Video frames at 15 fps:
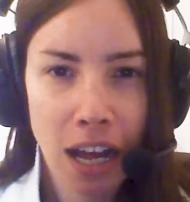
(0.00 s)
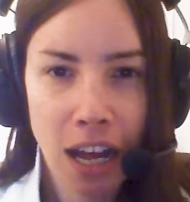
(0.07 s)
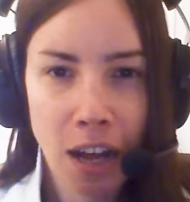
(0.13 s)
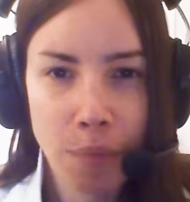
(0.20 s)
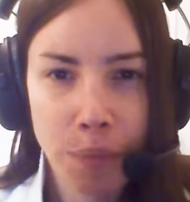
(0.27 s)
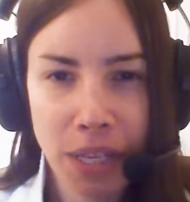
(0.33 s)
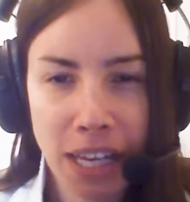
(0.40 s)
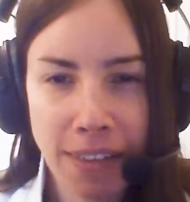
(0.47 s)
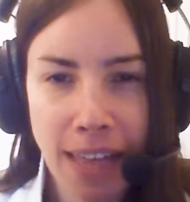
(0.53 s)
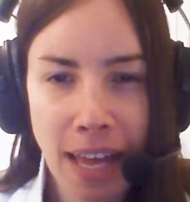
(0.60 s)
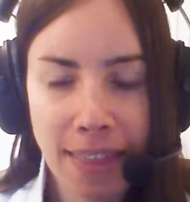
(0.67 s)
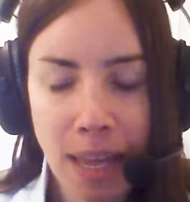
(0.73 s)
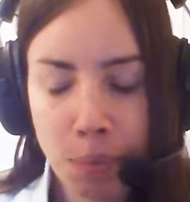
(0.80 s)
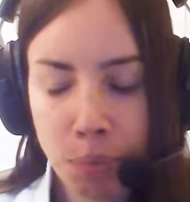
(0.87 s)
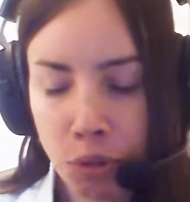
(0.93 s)
But yeah,
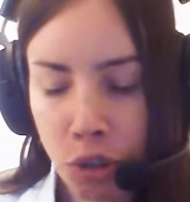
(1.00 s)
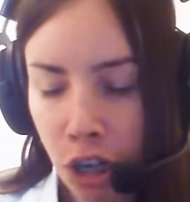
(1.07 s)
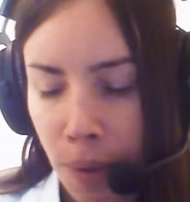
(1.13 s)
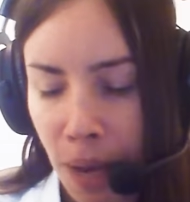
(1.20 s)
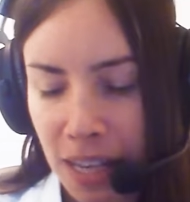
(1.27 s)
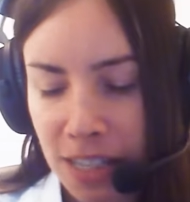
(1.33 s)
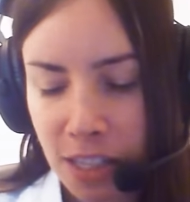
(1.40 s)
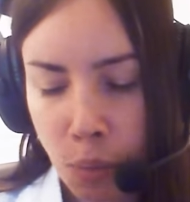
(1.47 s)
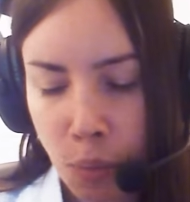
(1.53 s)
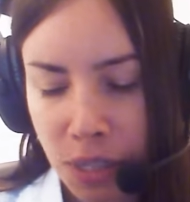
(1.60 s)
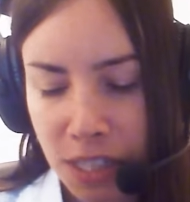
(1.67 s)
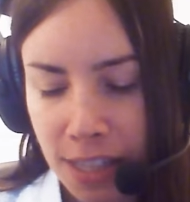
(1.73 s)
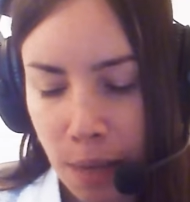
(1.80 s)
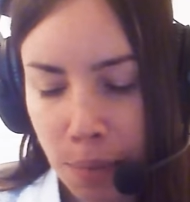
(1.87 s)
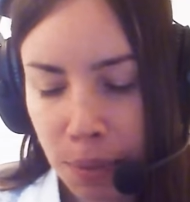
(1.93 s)
that program has
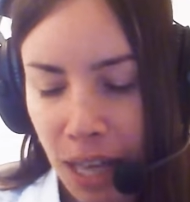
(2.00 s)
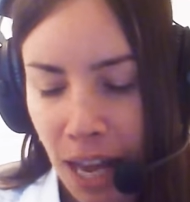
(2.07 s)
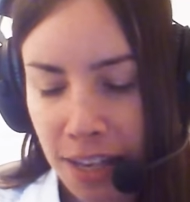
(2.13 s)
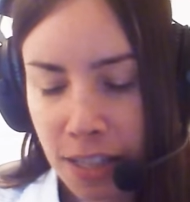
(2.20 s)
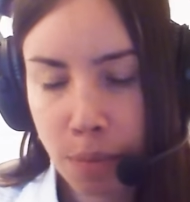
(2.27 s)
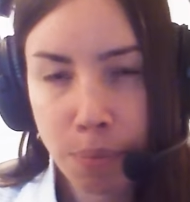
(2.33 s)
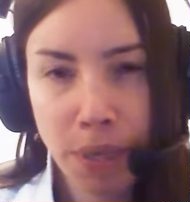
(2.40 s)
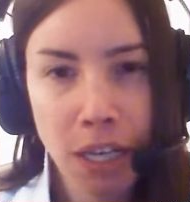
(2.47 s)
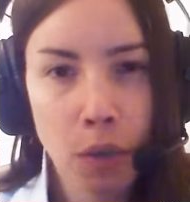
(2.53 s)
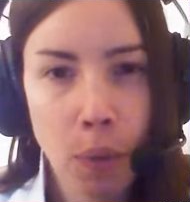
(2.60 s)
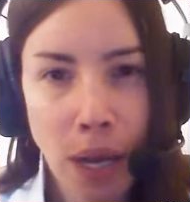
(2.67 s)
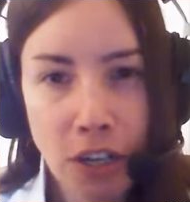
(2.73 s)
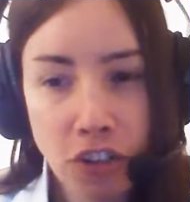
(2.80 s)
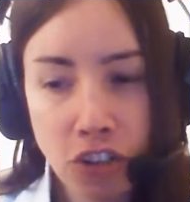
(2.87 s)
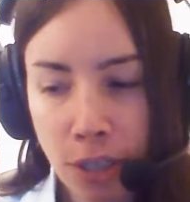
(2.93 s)
somewhat stabilized. The big
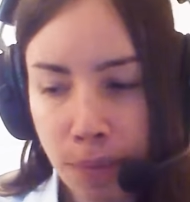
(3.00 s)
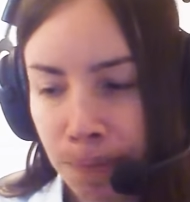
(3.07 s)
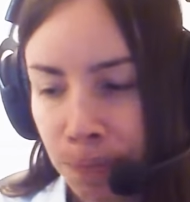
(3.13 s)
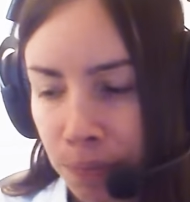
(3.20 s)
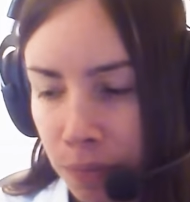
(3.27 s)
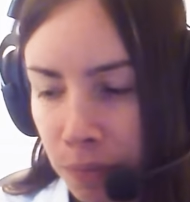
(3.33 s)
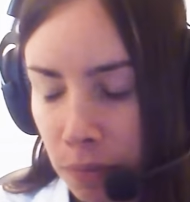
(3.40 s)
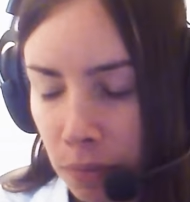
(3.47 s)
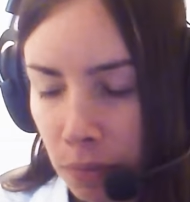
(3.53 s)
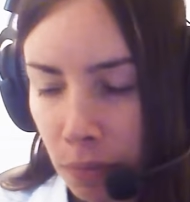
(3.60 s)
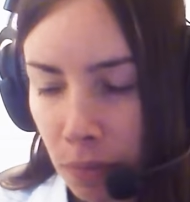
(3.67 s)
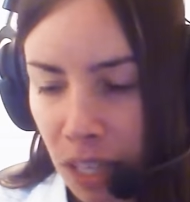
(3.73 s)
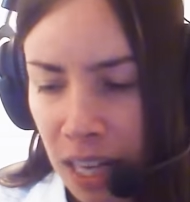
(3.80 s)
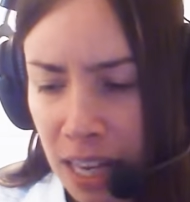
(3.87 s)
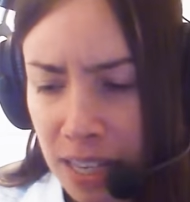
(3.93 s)
question
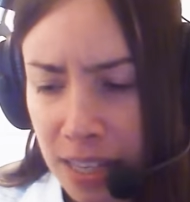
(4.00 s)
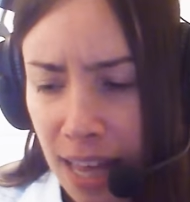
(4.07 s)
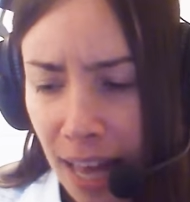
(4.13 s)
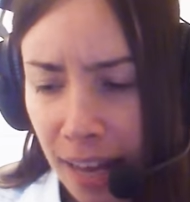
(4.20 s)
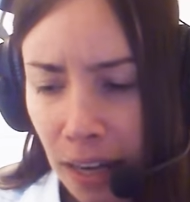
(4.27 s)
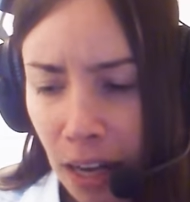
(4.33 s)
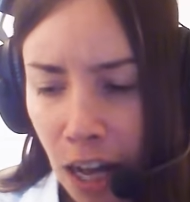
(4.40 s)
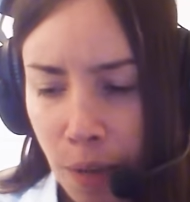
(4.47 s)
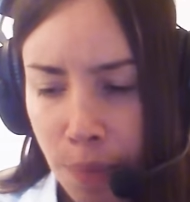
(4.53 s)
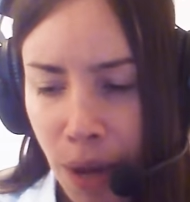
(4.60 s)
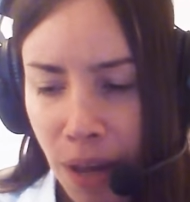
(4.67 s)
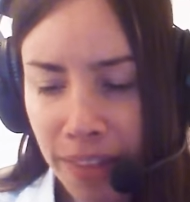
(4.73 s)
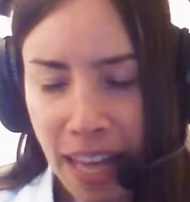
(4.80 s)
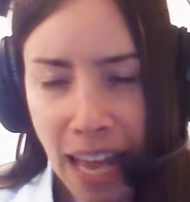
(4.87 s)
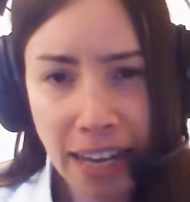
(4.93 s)
is that
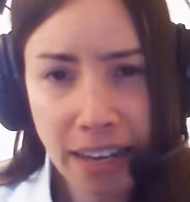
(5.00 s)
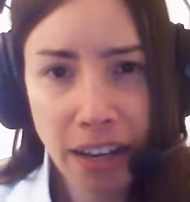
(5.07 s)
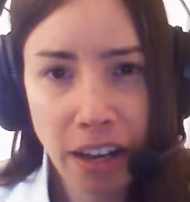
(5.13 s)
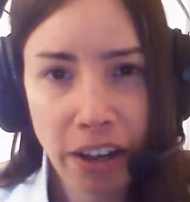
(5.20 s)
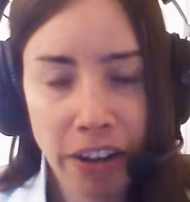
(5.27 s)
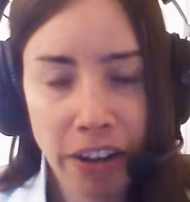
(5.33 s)
by the end